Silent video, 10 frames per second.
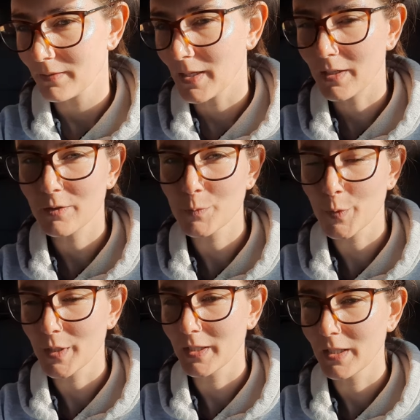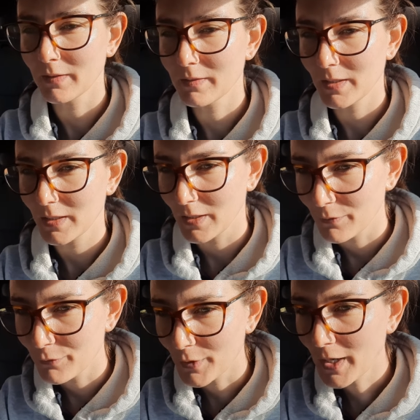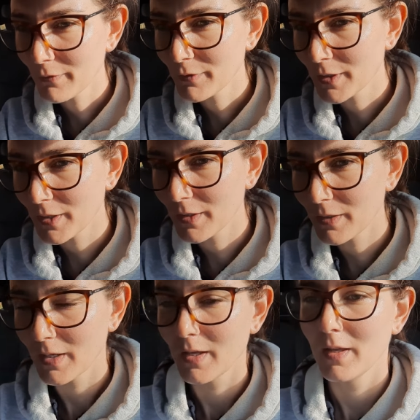The exporting is taking forever.